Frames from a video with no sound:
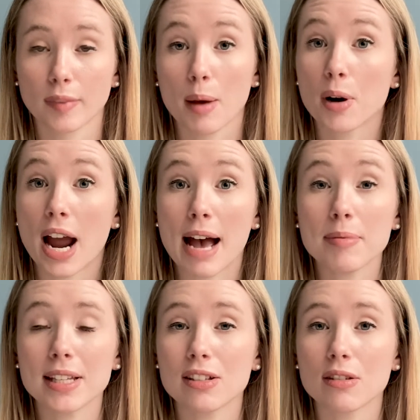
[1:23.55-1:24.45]
Perhaps
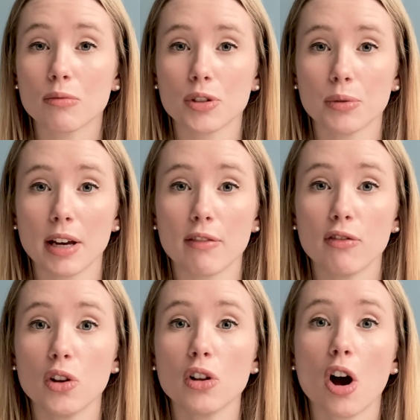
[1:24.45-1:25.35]
it's doing a
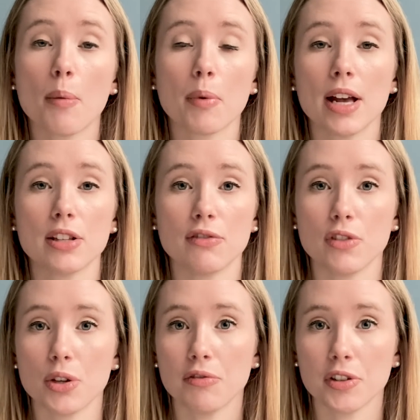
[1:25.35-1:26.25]
full comprehensive
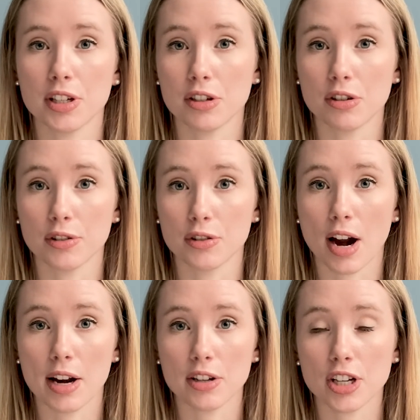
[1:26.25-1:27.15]
view of your digital
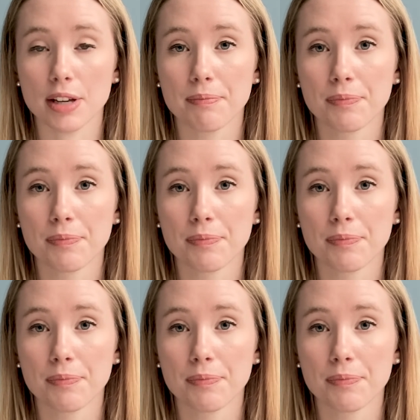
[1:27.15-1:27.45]
strategy.